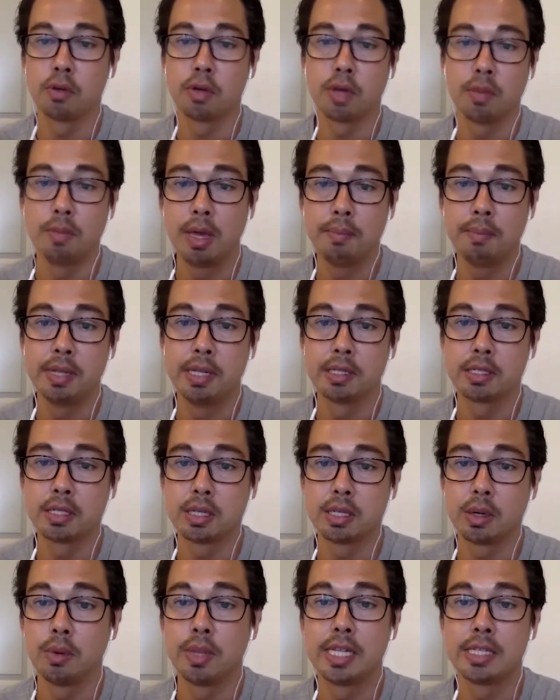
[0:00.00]
commitment
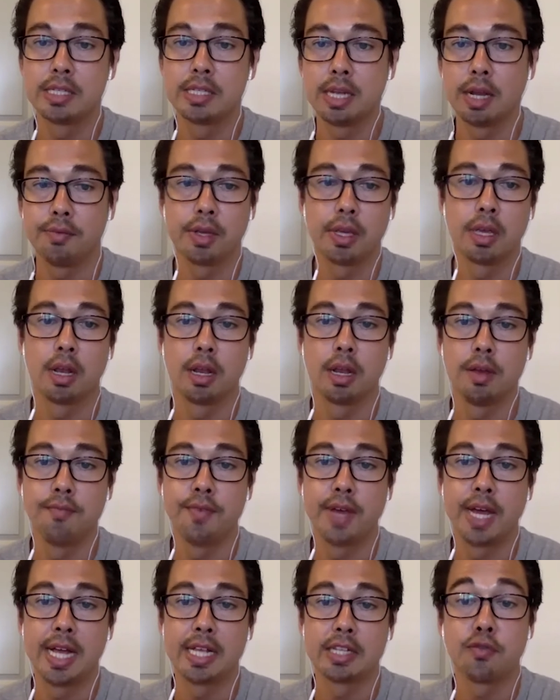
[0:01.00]
someone that's definitely going to
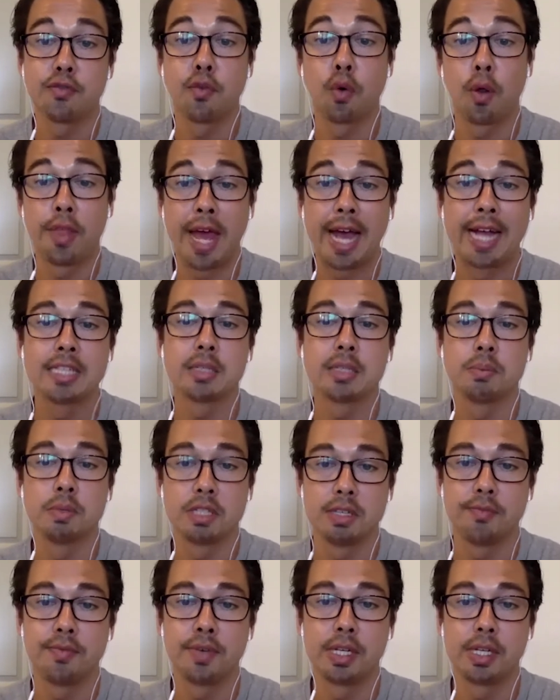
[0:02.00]
invest for that
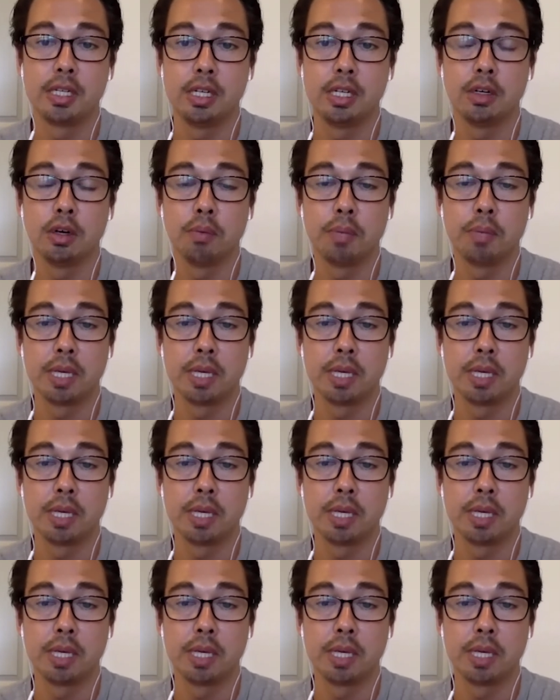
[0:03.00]
specific deal,